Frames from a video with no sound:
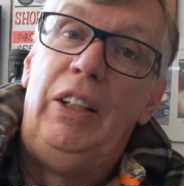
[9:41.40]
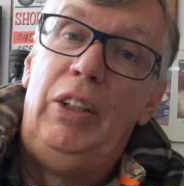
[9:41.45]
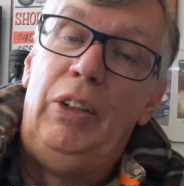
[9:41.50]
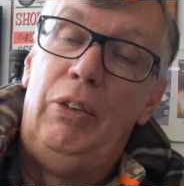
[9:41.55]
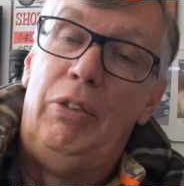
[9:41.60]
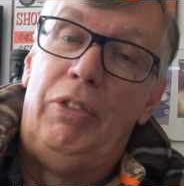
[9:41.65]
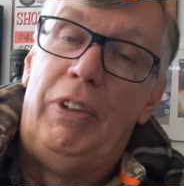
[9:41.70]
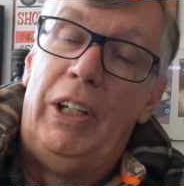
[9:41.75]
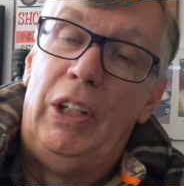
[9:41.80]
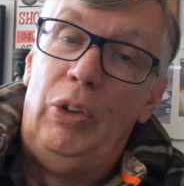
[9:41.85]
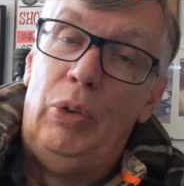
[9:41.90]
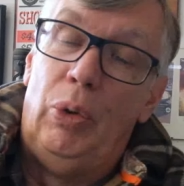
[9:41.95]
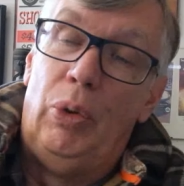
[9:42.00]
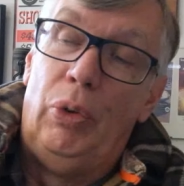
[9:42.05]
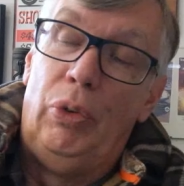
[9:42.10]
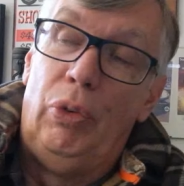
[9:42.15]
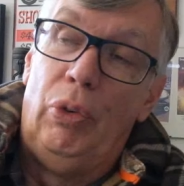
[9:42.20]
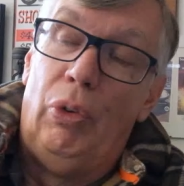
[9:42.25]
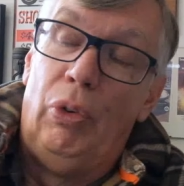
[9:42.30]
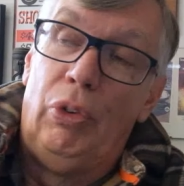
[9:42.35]
you find
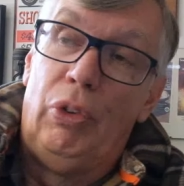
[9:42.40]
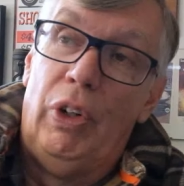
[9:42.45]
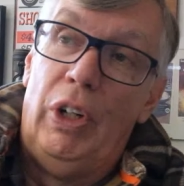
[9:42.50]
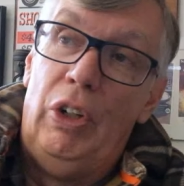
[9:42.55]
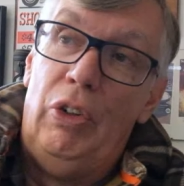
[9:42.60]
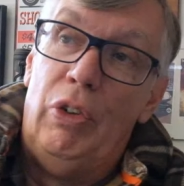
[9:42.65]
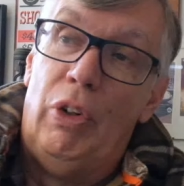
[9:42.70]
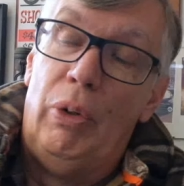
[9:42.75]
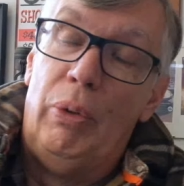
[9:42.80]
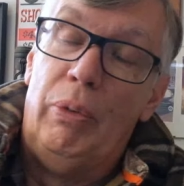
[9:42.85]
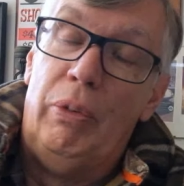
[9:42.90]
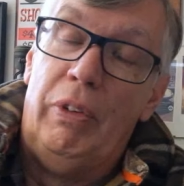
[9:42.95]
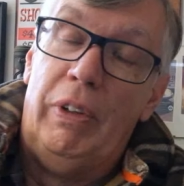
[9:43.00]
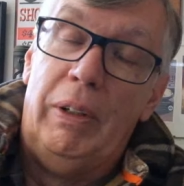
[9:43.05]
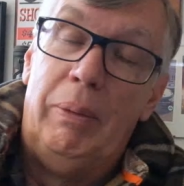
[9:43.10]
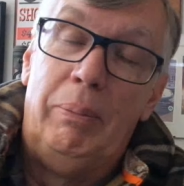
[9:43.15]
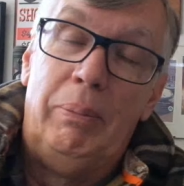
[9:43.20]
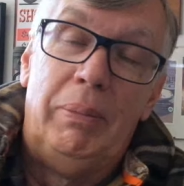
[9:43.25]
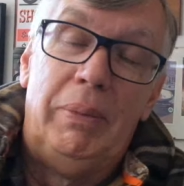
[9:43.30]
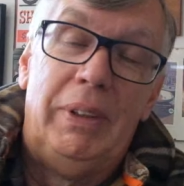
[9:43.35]
all sorts going wrong with
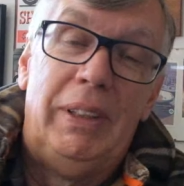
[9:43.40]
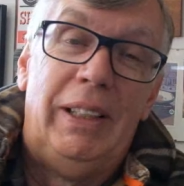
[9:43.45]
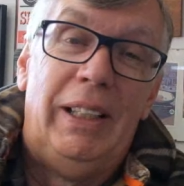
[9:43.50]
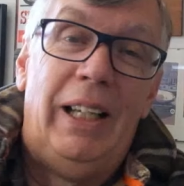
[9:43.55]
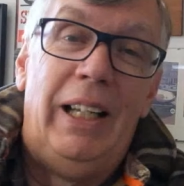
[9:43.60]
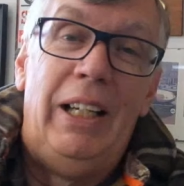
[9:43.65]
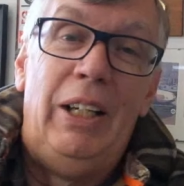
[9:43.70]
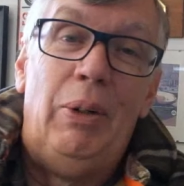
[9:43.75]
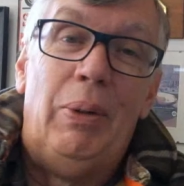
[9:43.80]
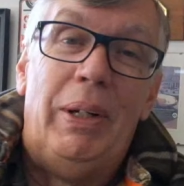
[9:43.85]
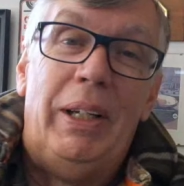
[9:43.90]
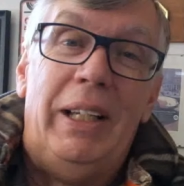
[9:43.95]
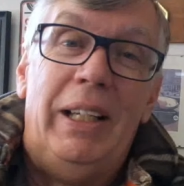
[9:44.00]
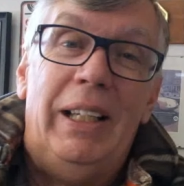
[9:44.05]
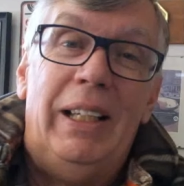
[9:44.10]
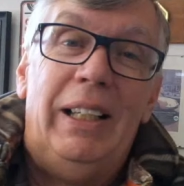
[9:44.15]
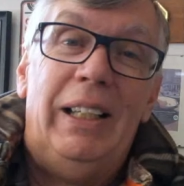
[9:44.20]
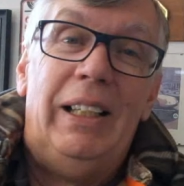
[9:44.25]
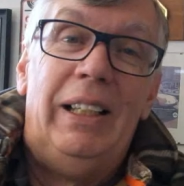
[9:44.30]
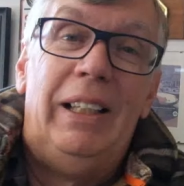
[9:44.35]
it. Anyway,
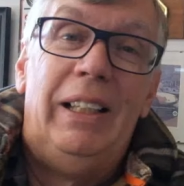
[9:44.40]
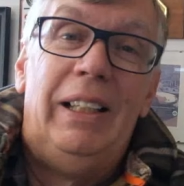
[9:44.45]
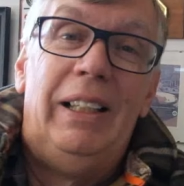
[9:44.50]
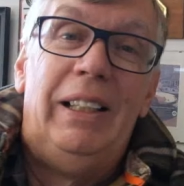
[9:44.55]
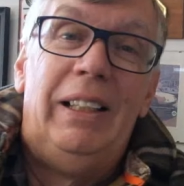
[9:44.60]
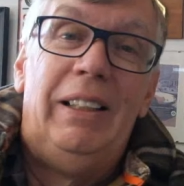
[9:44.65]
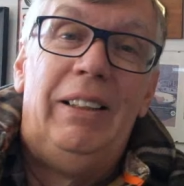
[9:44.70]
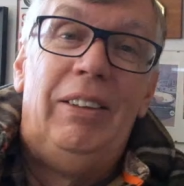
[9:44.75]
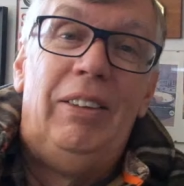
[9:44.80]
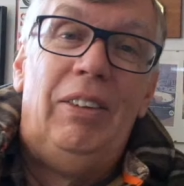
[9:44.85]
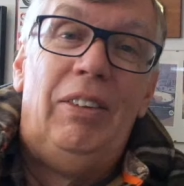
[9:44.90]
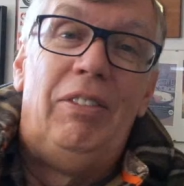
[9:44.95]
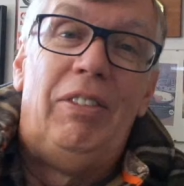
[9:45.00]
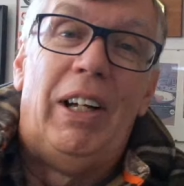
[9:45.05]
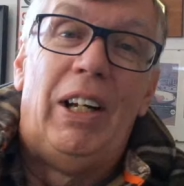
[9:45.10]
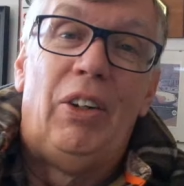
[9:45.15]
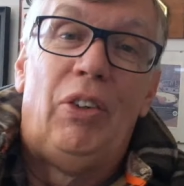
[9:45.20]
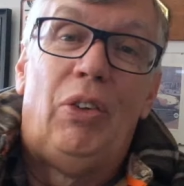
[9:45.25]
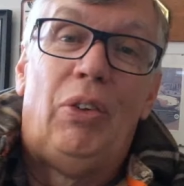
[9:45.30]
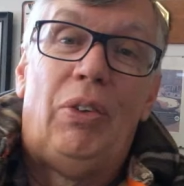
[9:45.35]

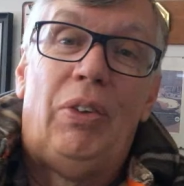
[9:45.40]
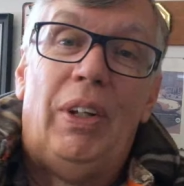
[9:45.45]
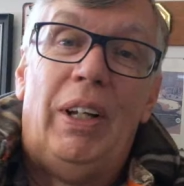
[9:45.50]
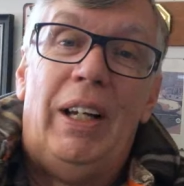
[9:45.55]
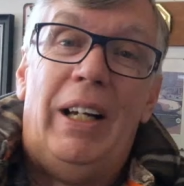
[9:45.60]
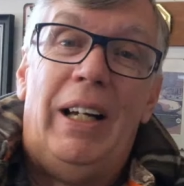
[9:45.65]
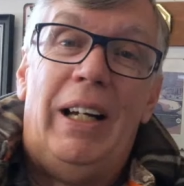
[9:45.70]
that's